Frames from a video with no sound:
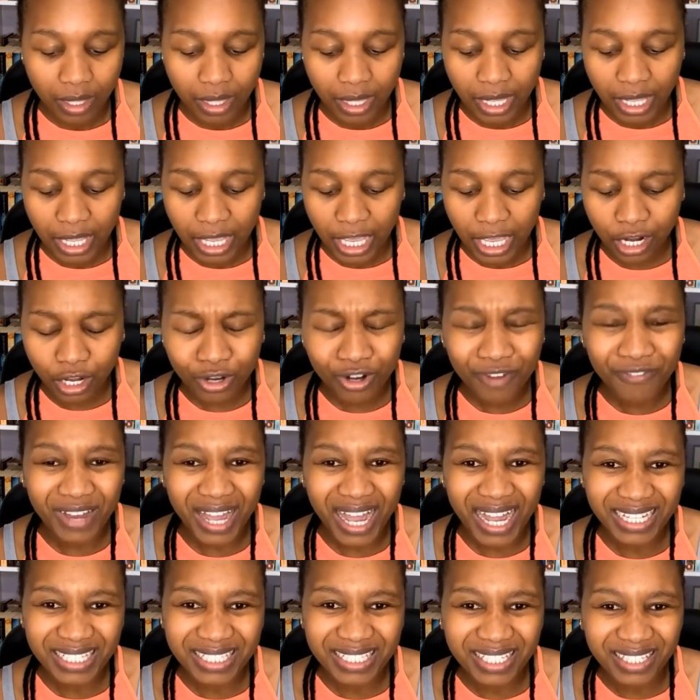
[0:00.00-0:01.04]
A lot of
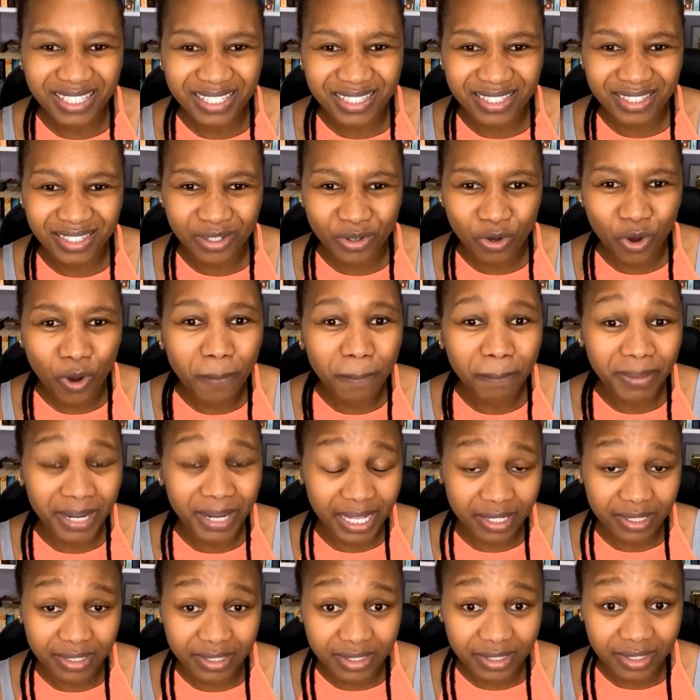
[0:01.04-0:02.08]
artists complain
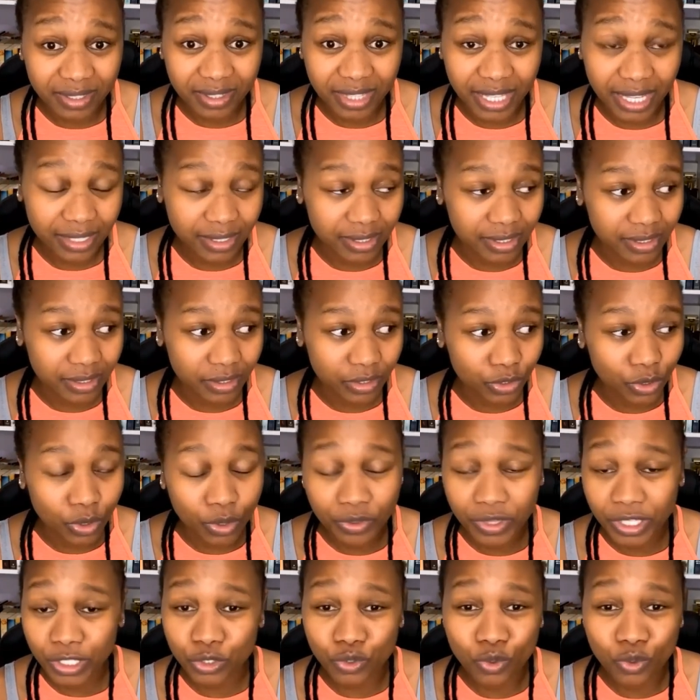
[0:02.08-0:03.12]
that, there's
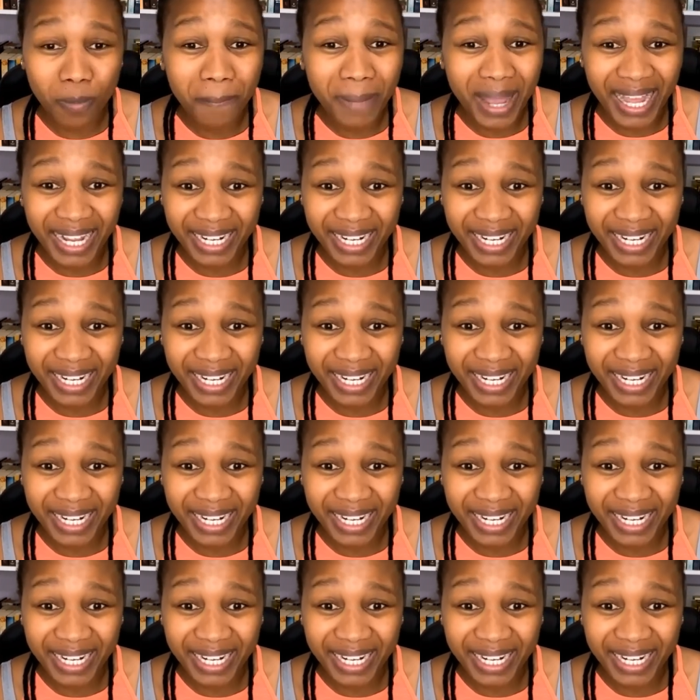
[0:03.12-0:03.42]
no money.